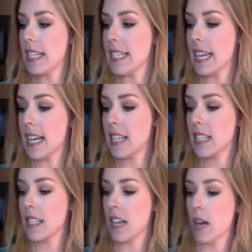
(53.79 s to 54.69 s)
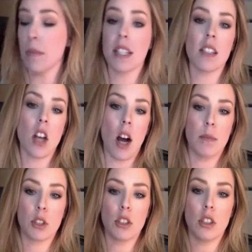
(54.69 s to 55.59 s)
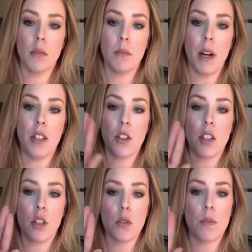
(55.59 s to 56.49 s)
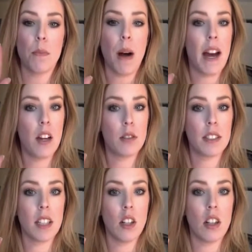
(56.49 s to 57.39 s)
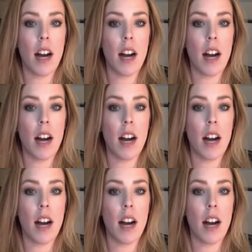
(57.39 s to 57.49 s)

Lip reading: Next, this is optional, but you can use BioSilk.